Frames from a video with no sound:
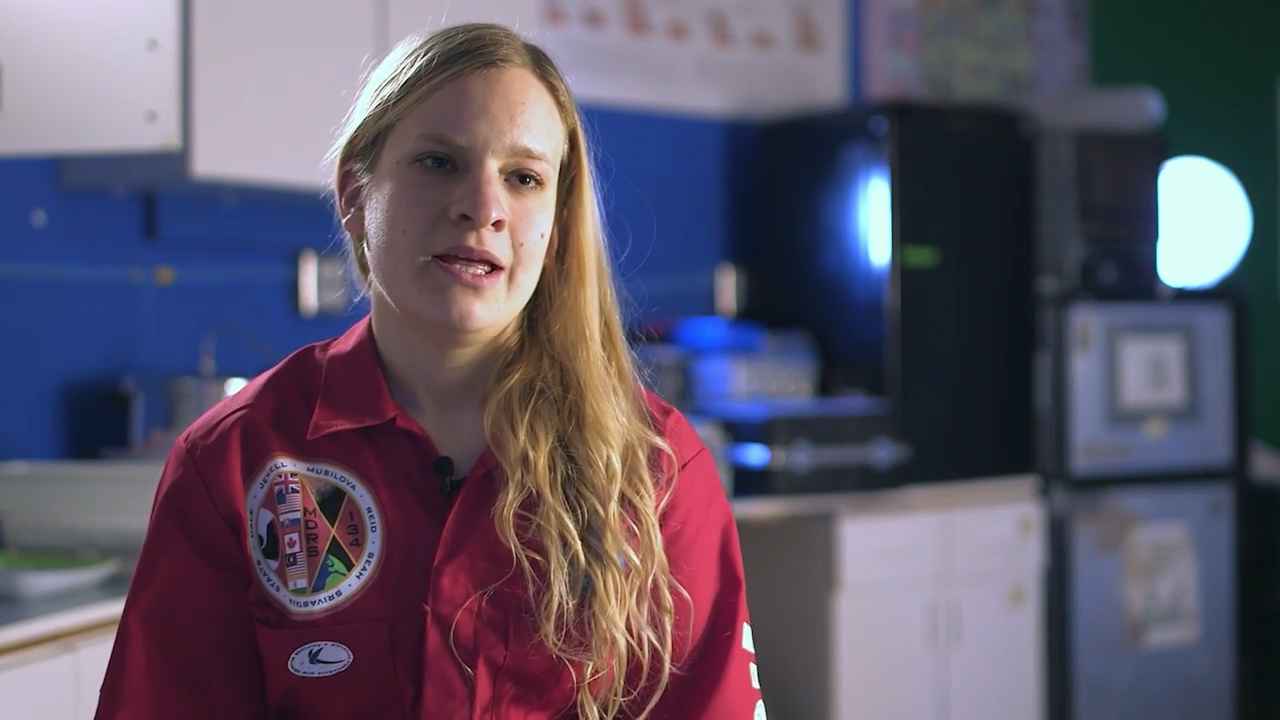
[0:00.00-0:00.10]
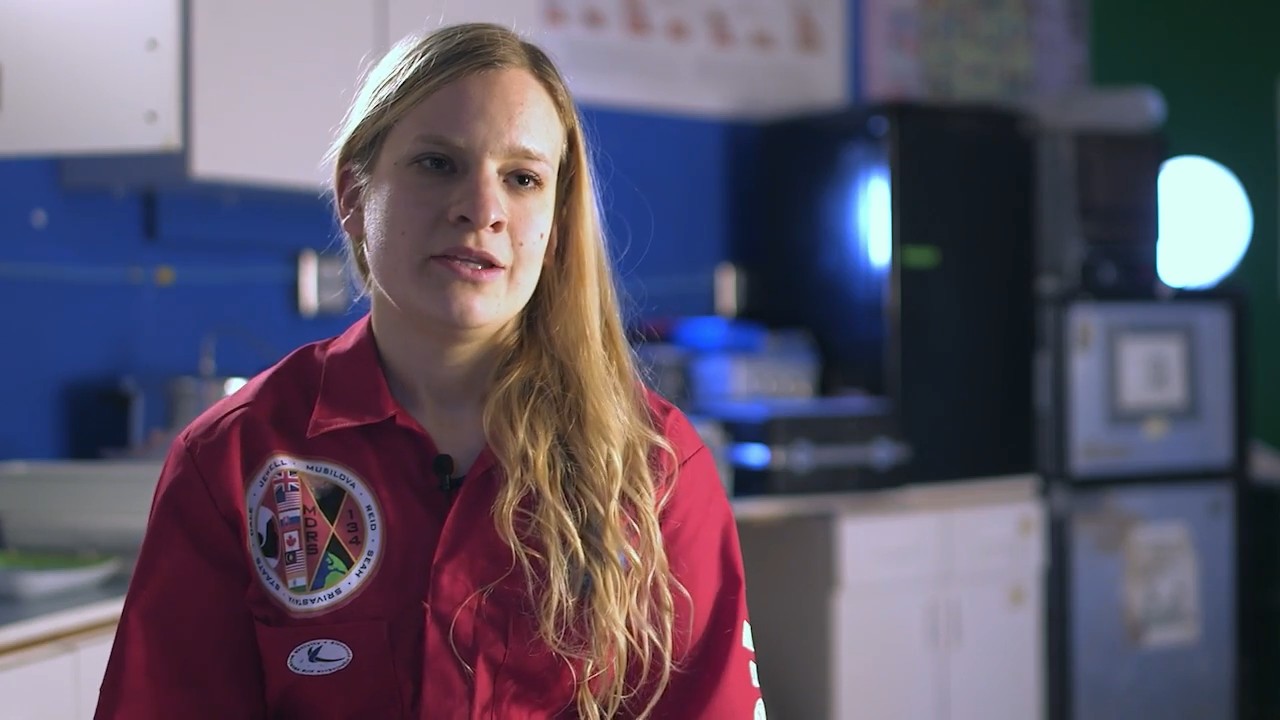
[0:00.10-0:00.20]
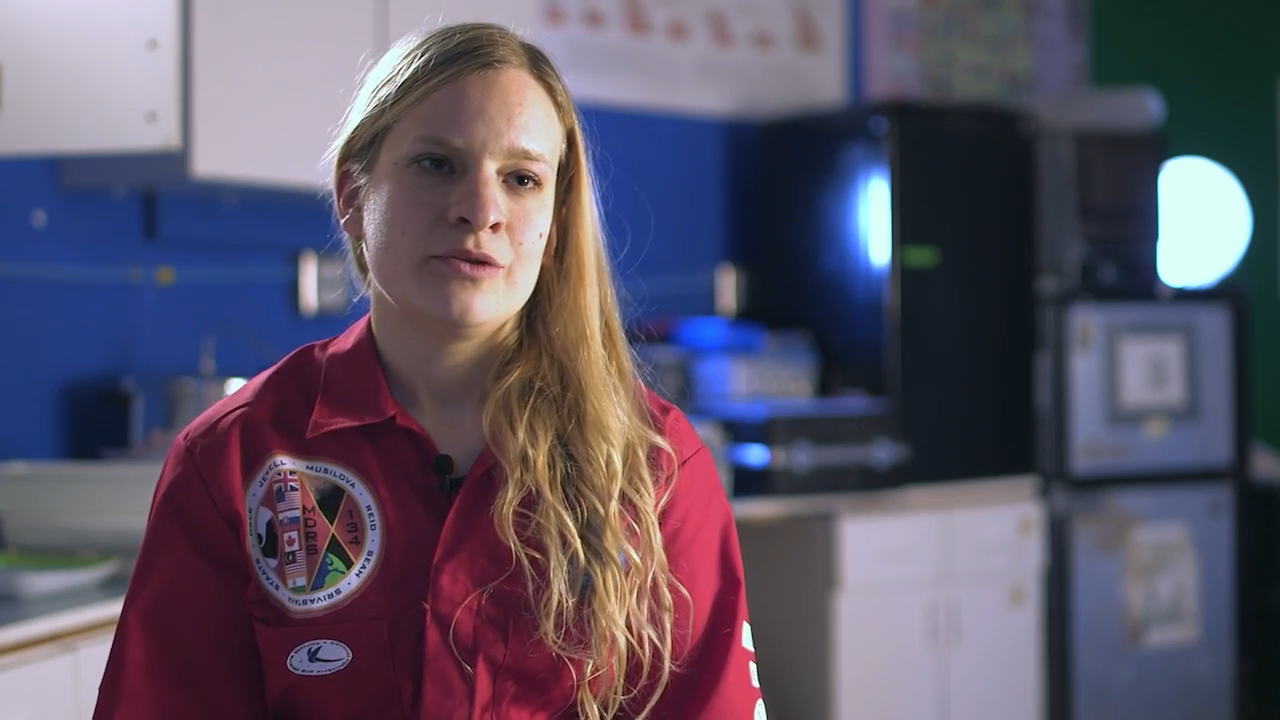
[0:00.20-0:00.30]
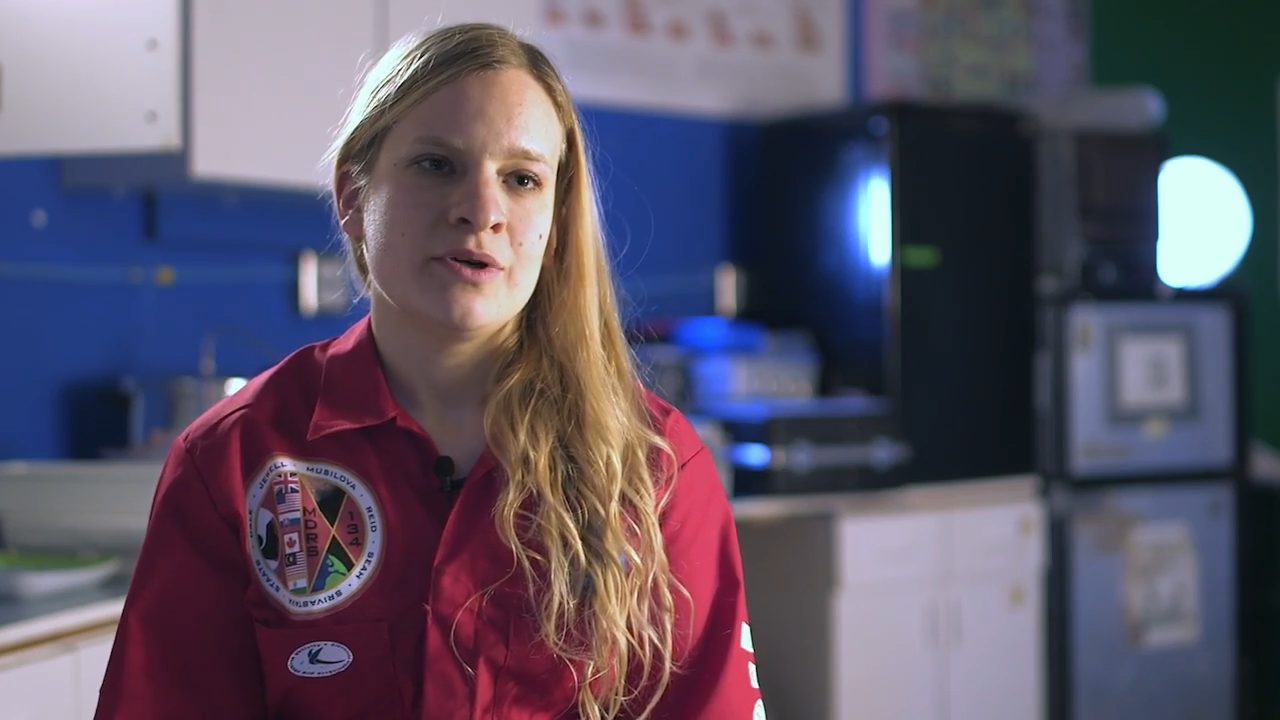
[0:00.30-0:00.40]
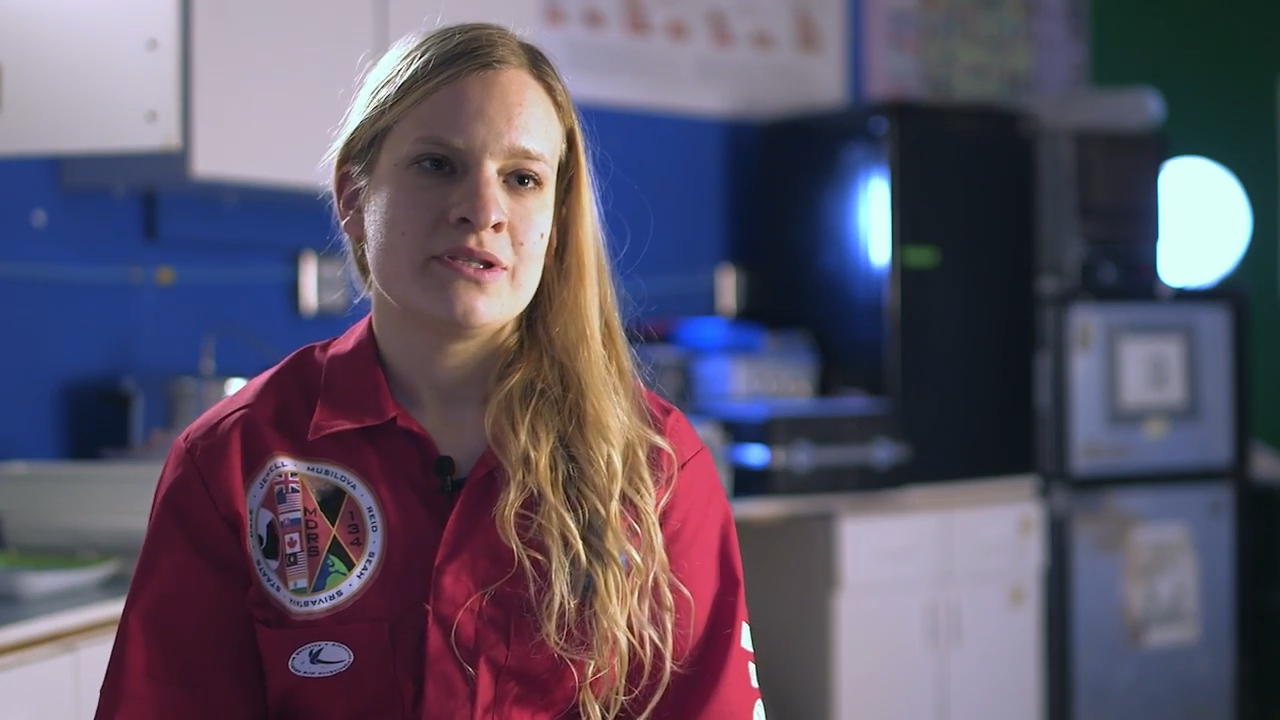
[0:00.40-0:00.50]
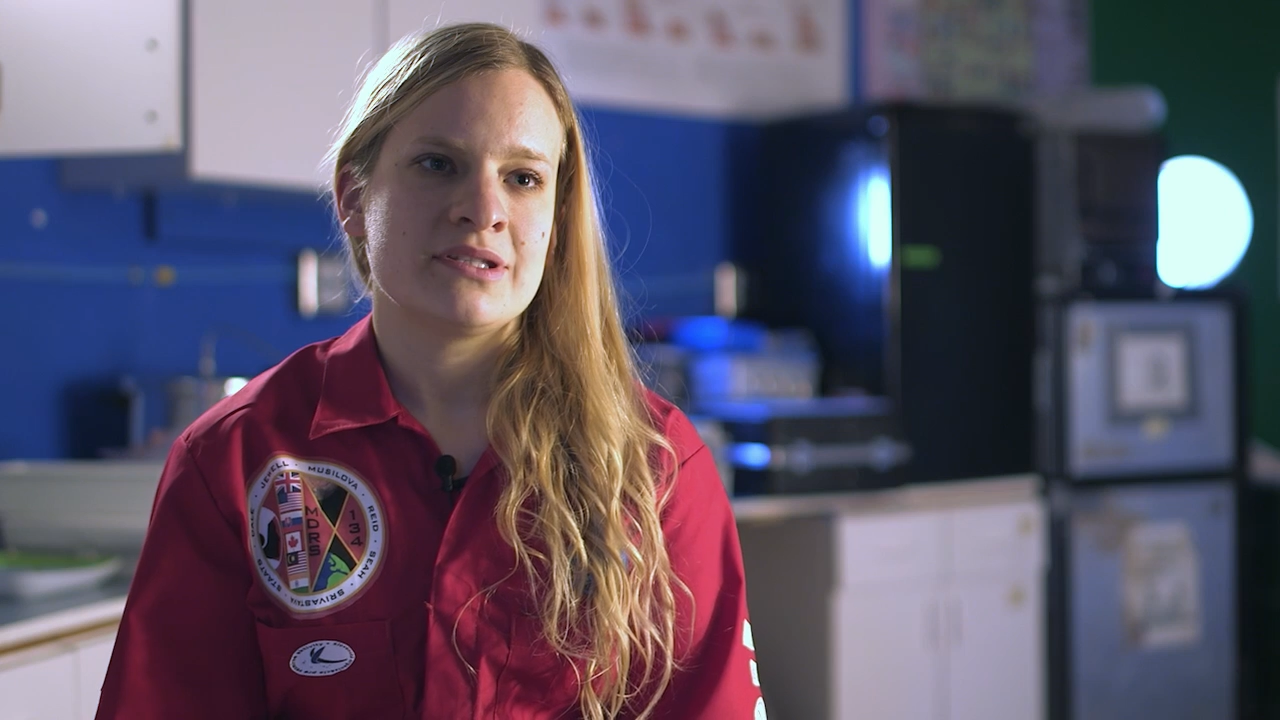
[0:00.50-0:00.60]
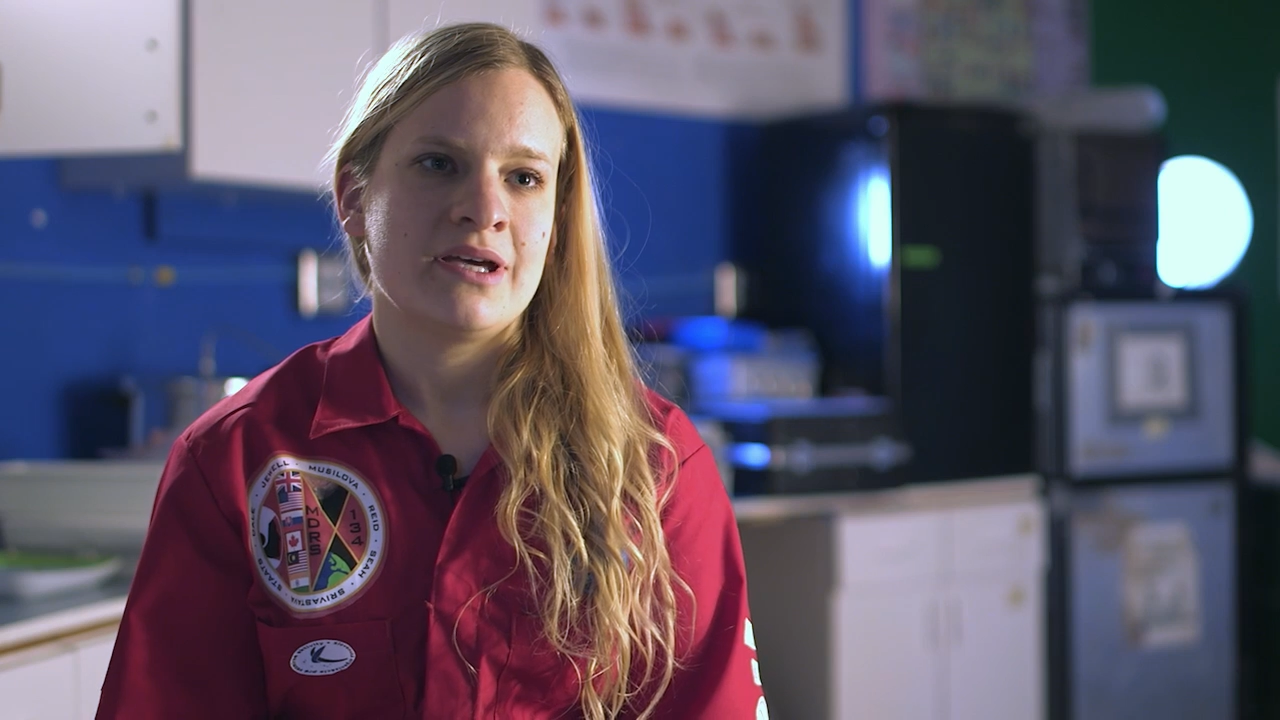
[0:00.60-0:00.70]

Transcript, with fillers: The ones